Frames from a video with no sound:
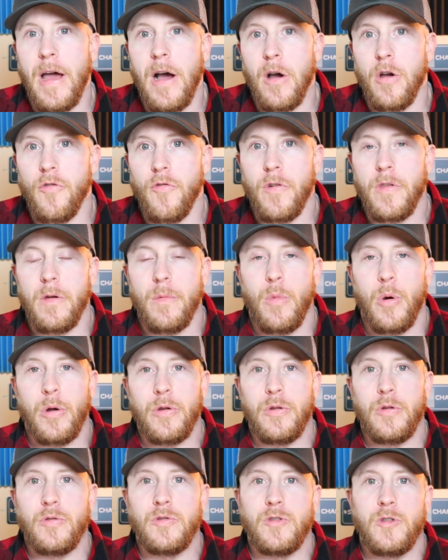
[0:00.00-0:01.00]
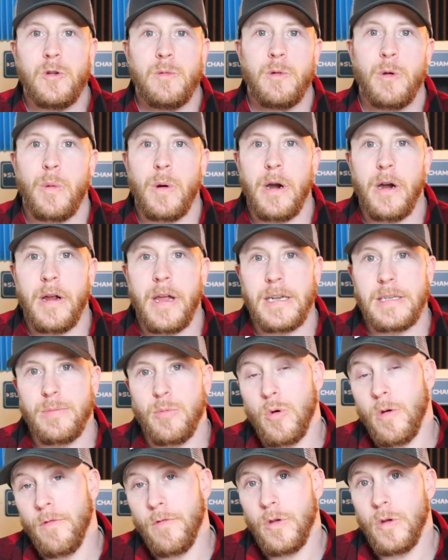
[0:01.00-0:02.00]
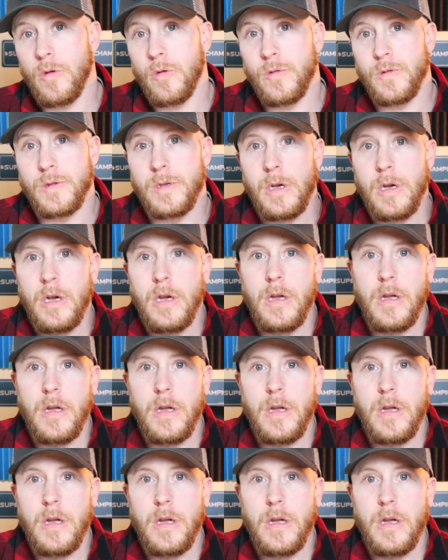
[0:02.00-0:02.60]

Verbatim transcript: algorithm on YouTube to where it gets more views,